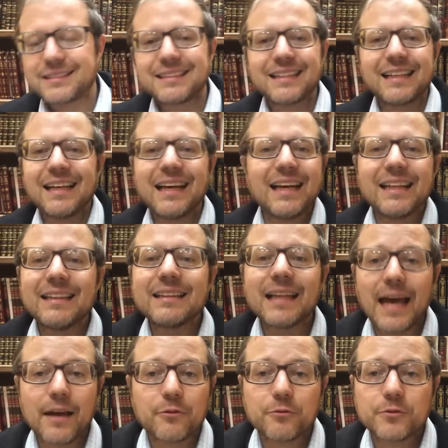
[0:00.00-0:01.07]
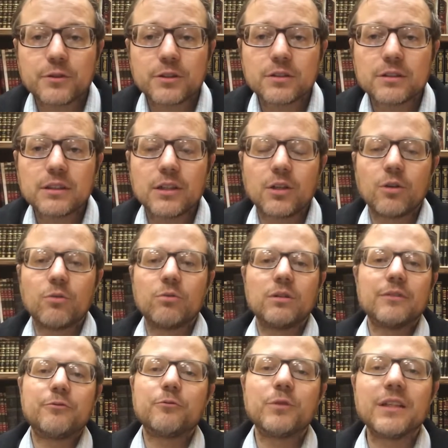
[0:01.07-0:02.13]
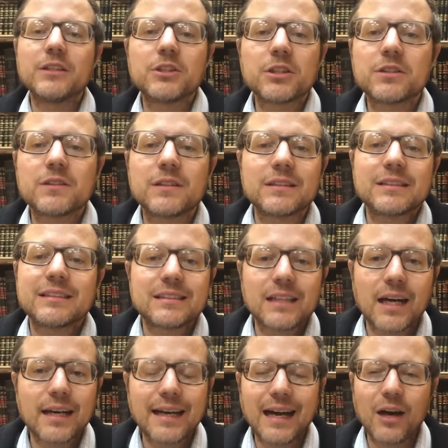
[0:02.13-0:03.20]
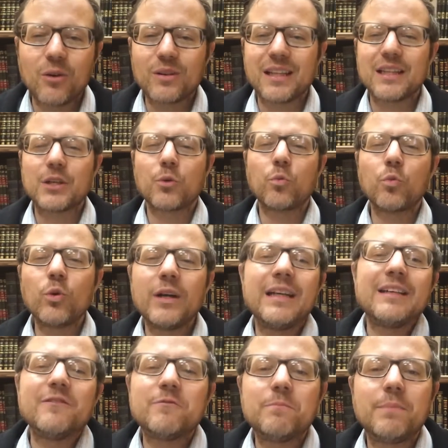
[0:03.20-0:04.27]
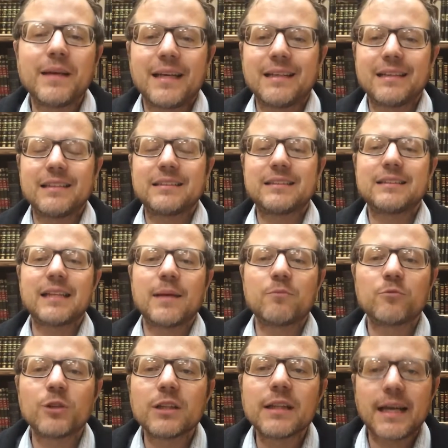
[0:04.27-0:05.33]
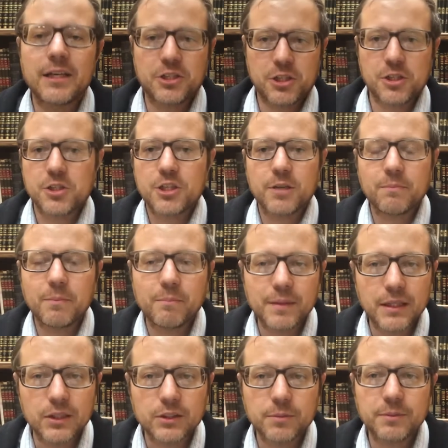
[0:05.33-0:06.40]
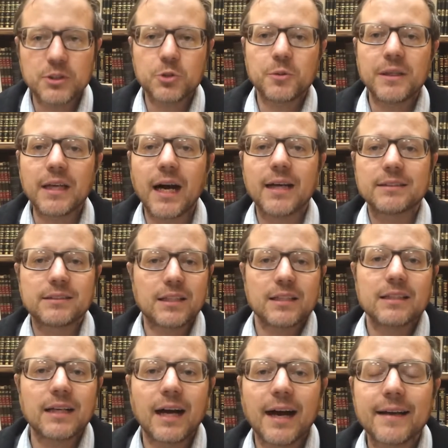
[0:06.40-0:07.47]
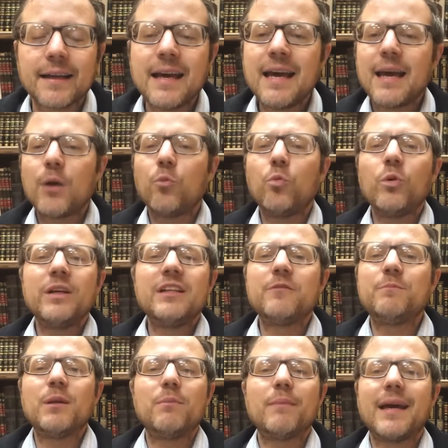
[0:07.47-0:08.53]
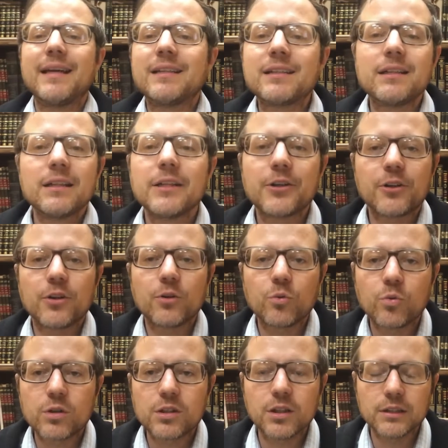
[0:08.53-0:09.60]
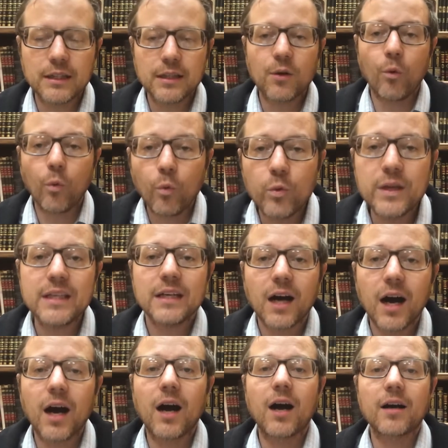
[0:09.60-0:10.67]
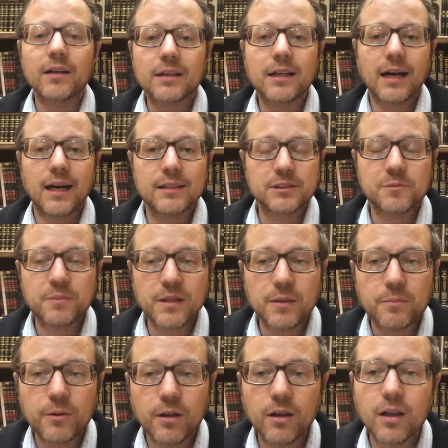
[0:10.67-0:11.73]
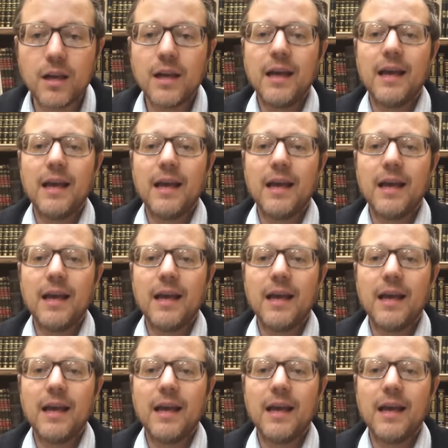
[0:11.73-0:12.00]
left, if we had just snuck out, then there wouldn't have been the same relationship built between us and God. It wouldn't have been made clear to the world that we are God's people